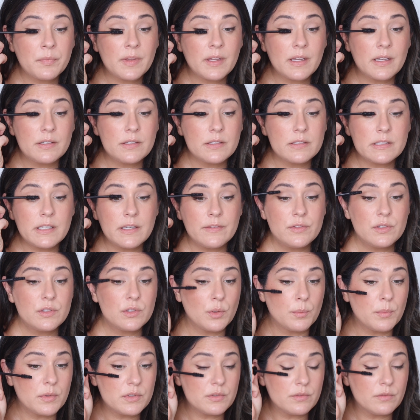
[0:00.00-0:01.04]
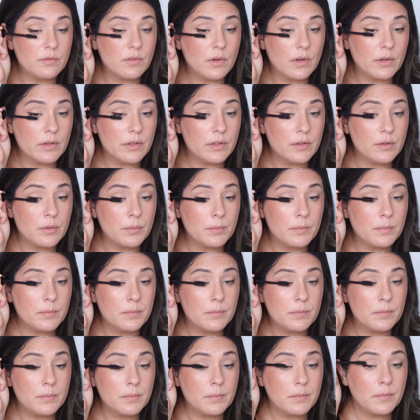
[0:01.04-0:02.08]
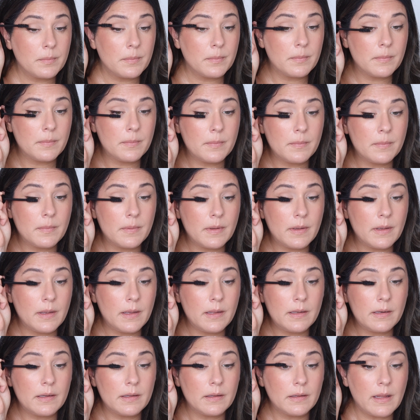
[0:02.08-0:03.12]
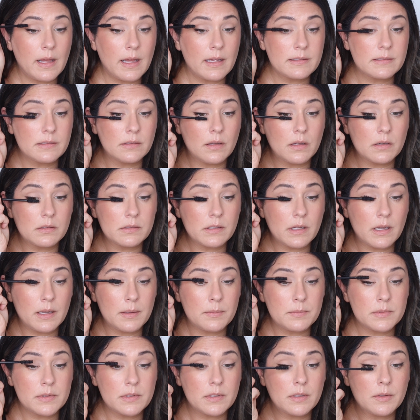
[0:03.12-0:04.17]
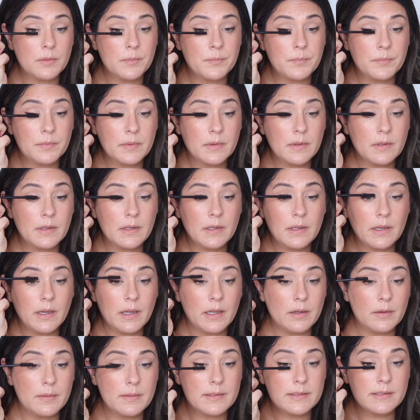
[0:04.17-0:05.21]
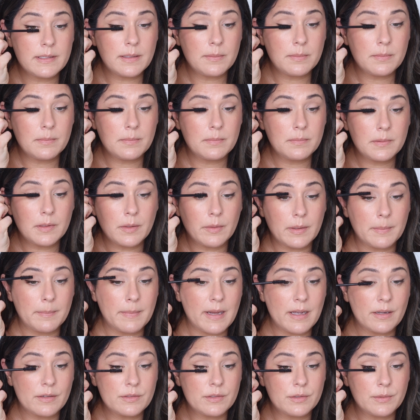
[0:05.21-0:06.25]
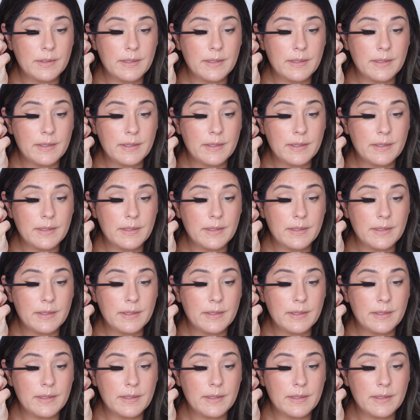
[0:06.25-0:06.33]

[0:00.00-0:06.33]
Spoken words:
it just gives so much volume and it lasts a long time, so I always keep going back to